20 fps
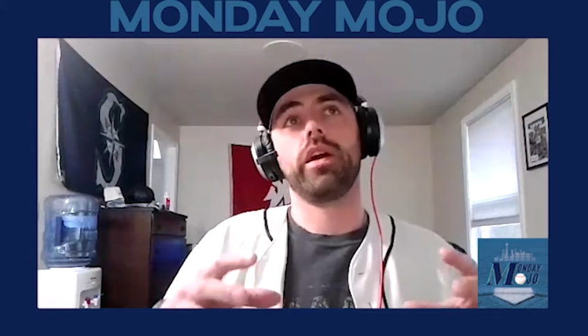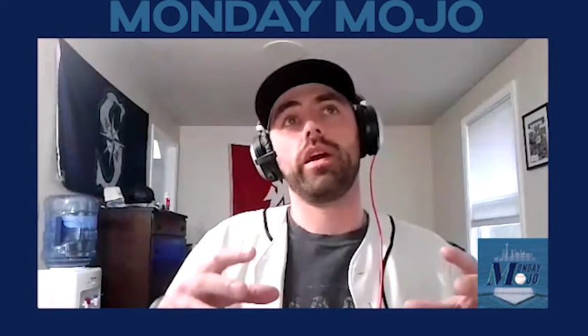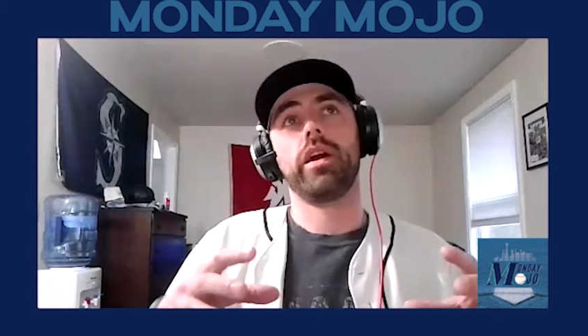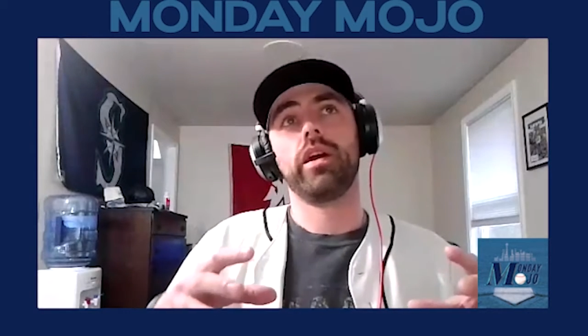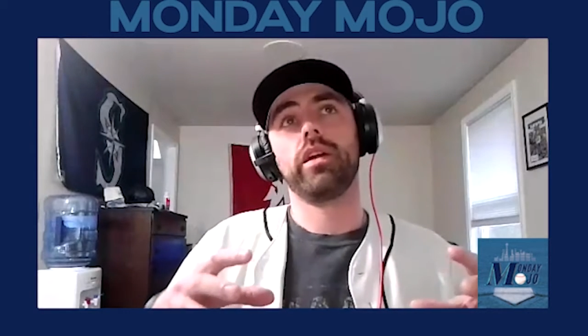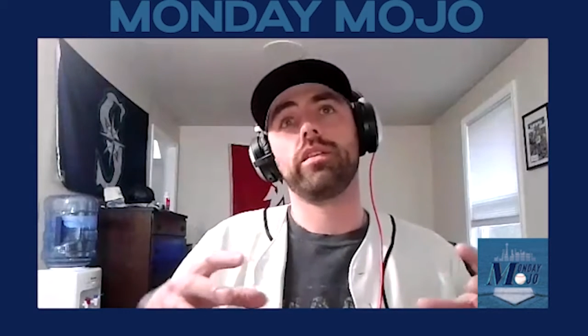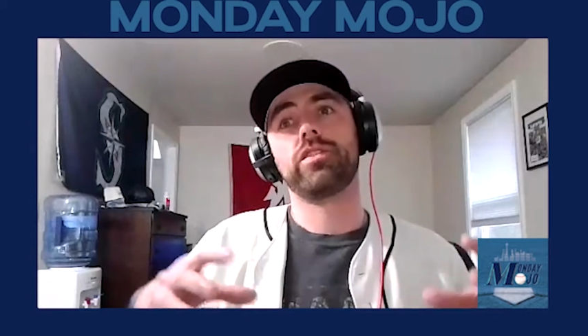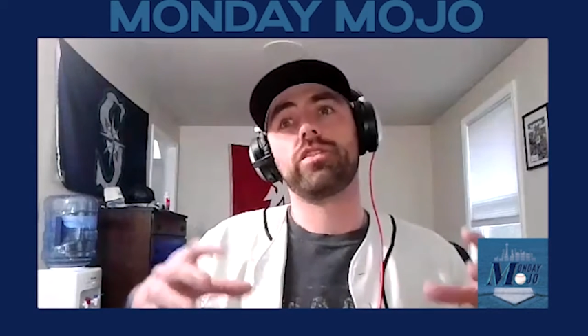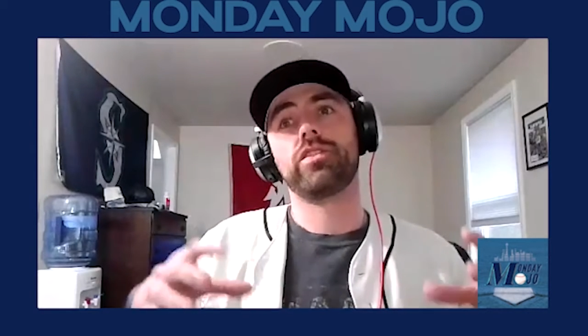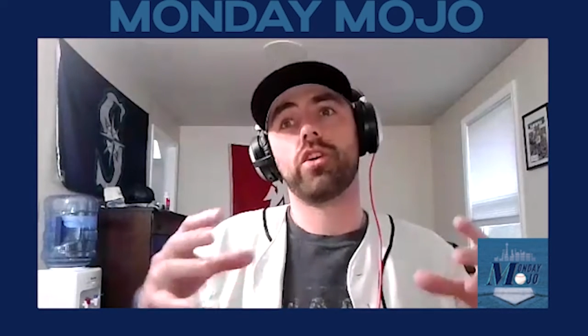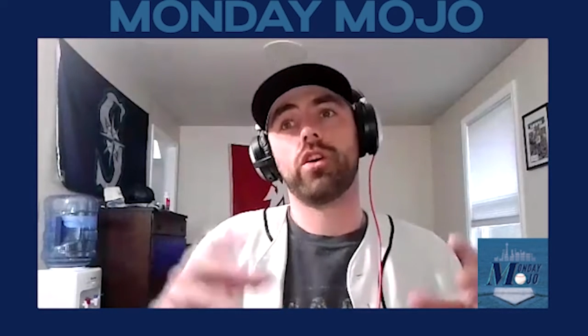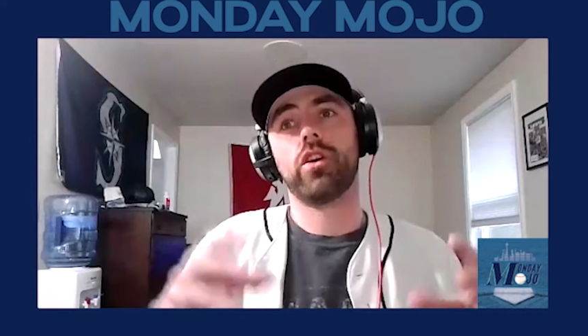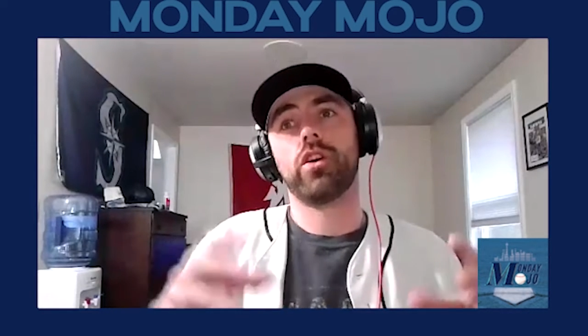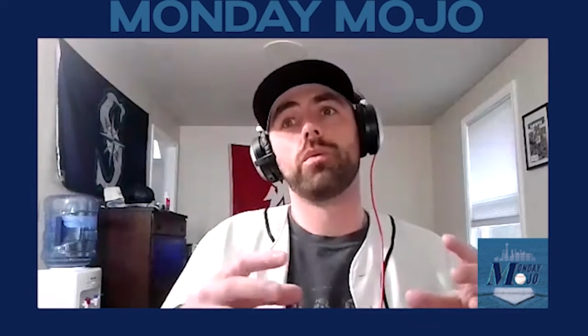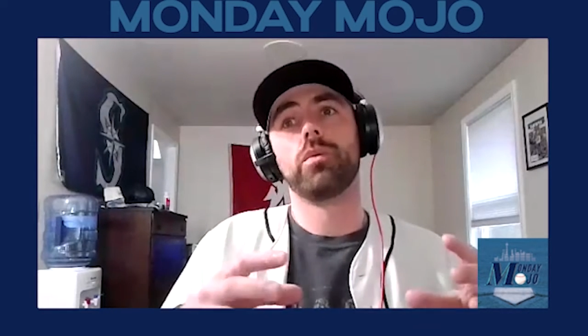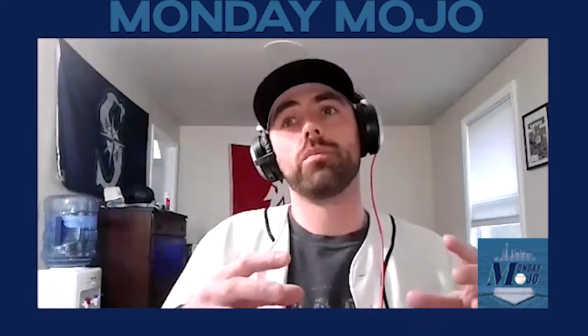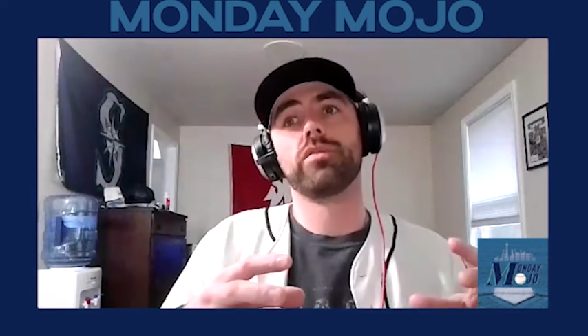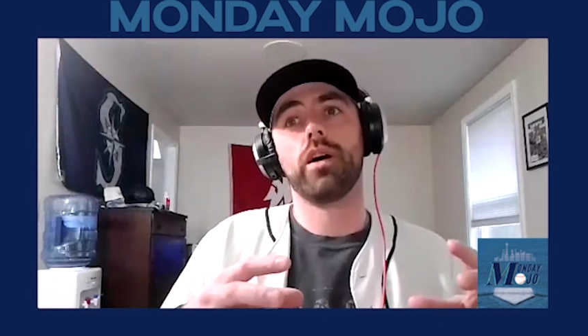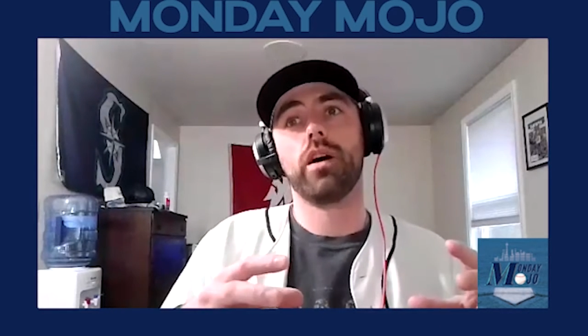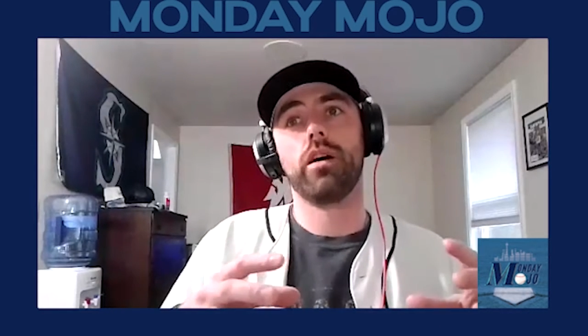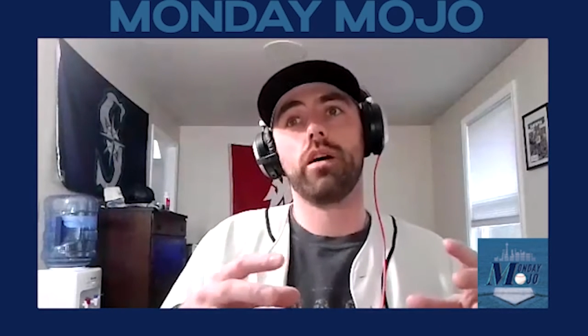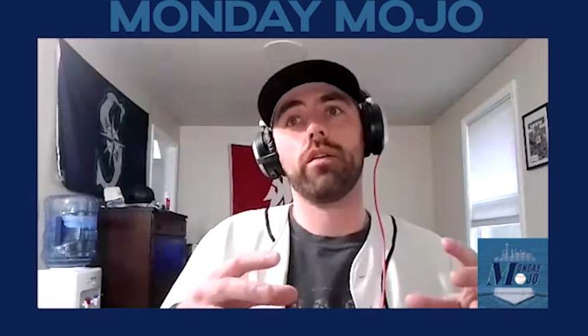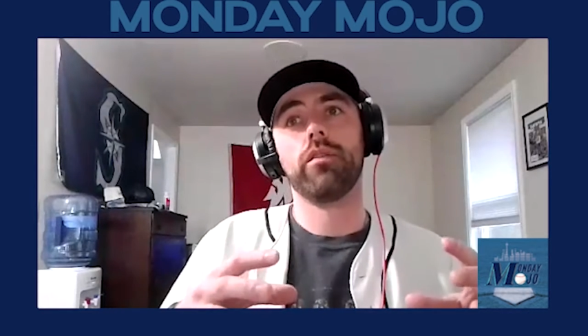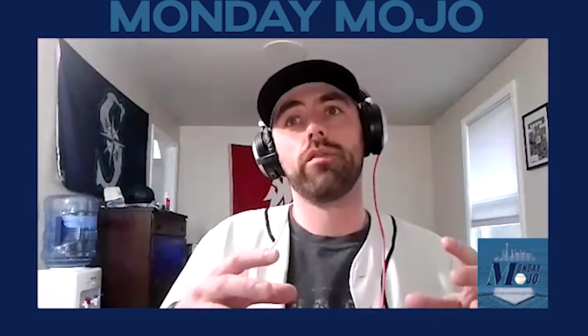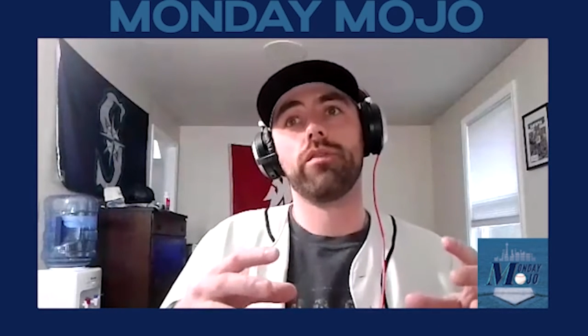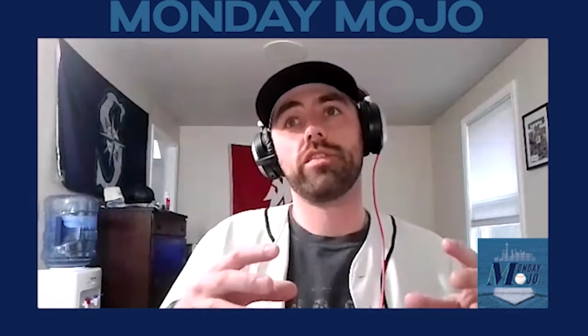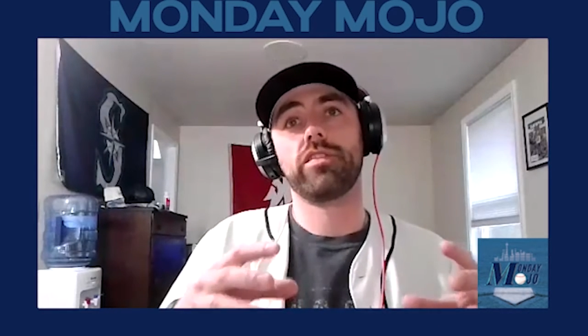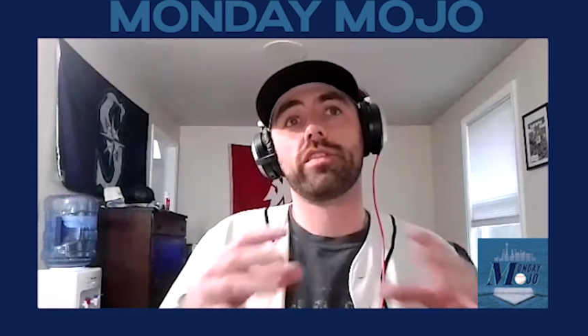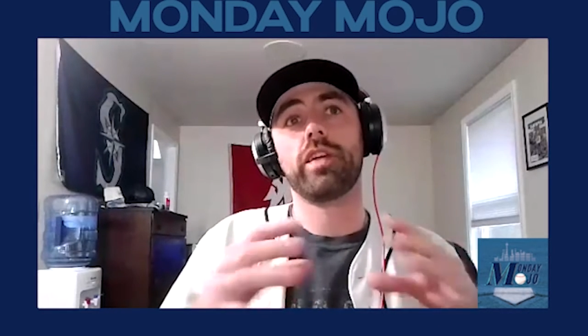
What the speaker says: in terms of the